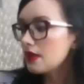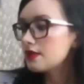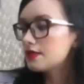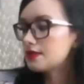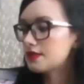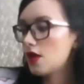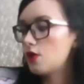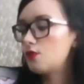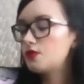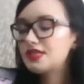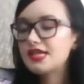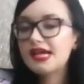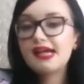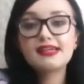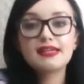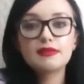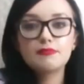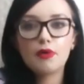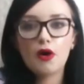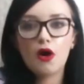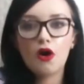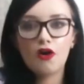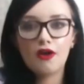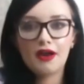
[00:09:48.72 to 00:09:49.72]
So we're
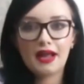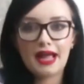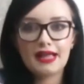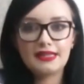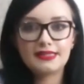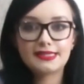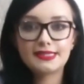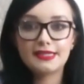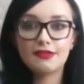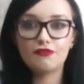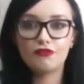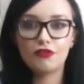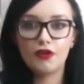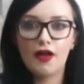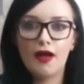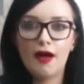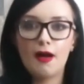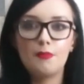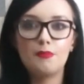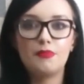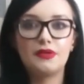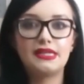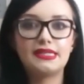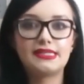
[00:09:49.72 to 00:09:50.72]
taking part against different
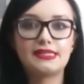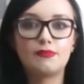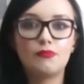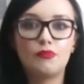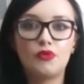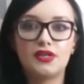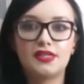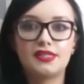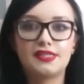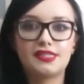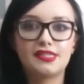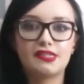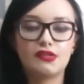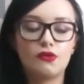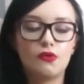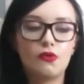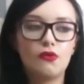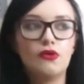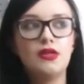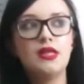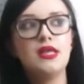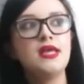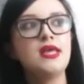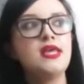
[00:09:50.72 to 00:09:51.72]
companies in
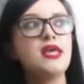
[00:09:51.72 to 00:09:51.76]
Bristol,